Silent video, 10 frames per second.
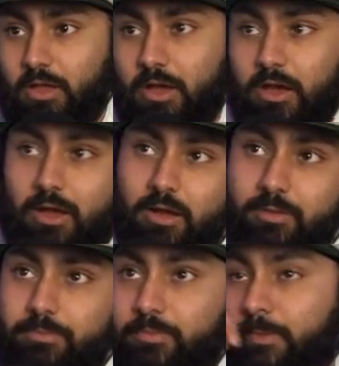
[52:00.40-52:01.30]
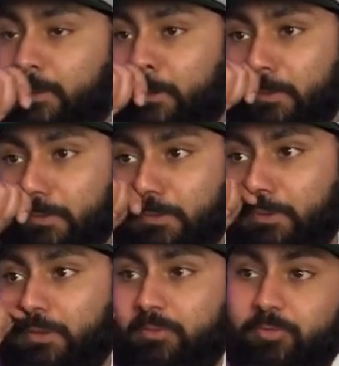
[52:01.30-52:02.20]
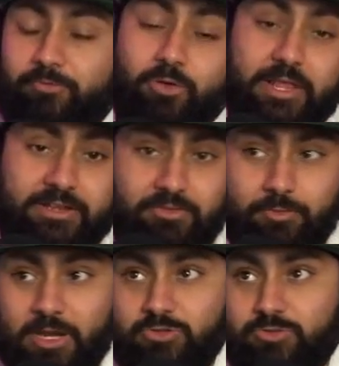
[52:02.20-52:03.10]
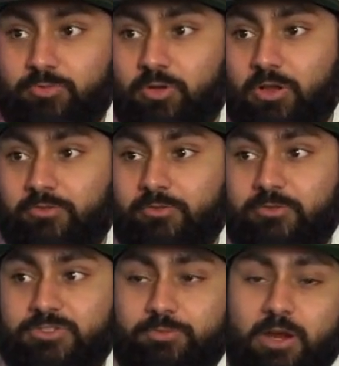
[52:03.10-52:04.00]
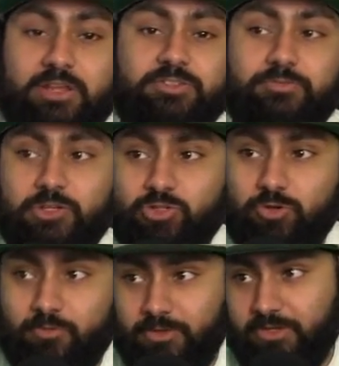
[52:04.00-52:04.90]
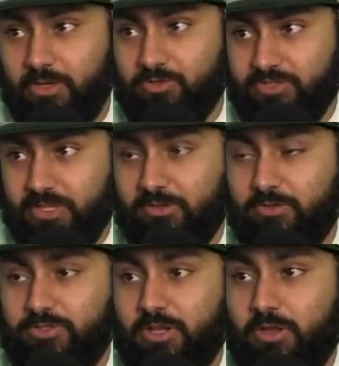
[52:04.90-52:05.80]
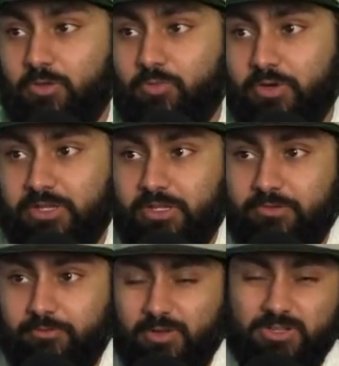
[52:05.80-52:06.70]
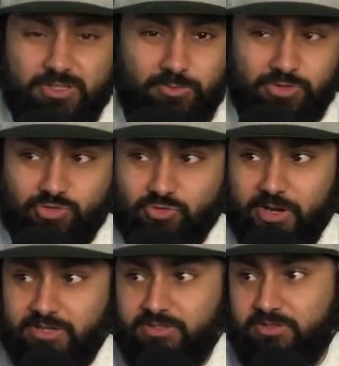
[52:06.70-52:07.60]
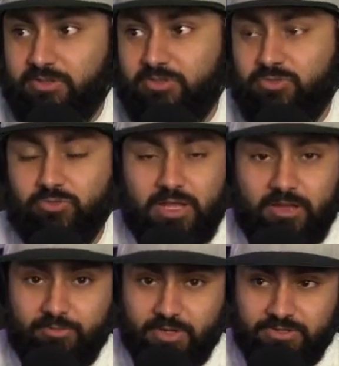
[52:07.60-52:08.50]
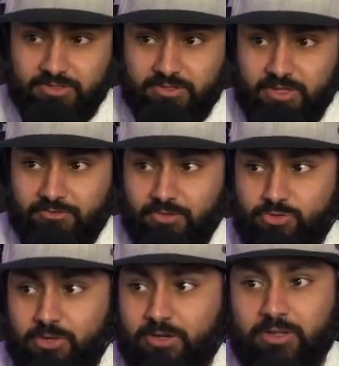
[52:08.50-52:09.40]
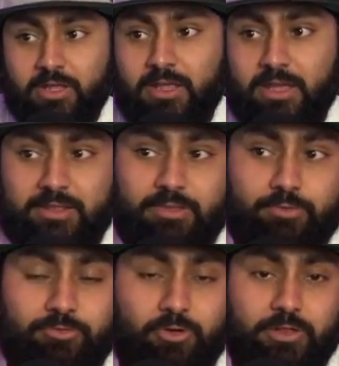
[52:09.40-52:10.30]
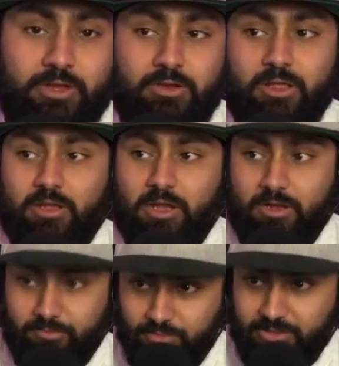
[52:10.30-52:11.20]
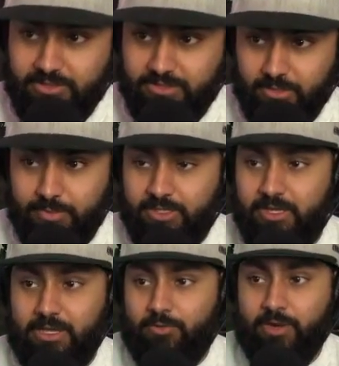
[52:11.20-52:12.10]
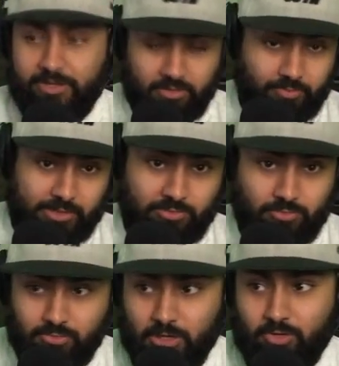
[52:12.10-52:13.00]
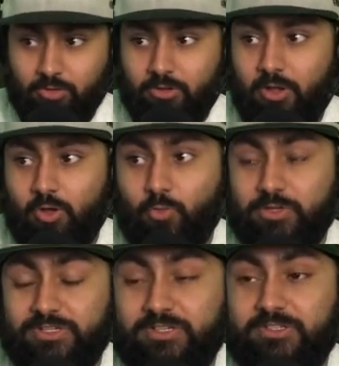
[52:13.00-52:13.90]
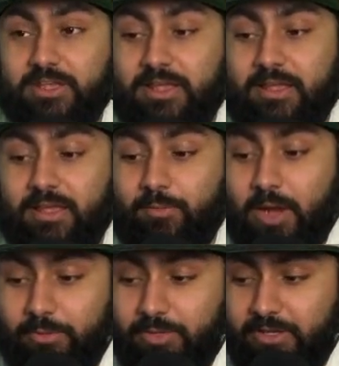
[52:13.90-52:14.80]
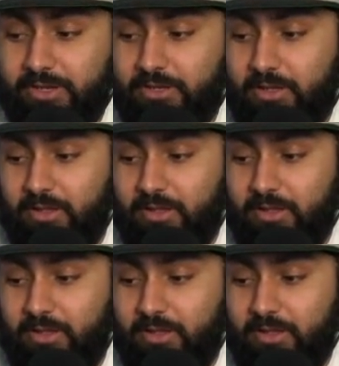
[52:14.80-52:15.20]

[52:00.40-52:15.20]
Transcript: Before that, David Branch pulled off a surprising victory over Thiago Santos, where he finished him with strikes 2.5 minutes into that first round. And then before that, got completely dummied and ragdolled by Luke Rockhold, which is, in my opinion,